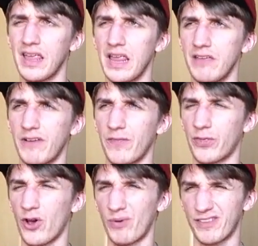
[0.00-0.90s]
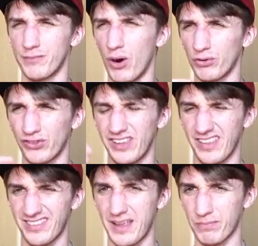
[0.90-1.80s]
even though it's mostly the
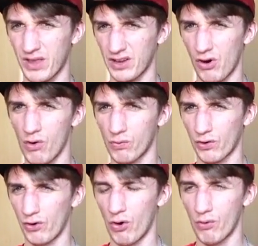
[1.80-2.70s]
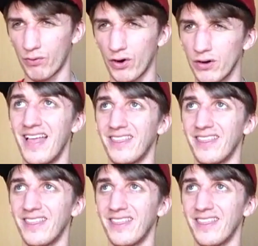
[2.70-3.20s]
same thing over and over.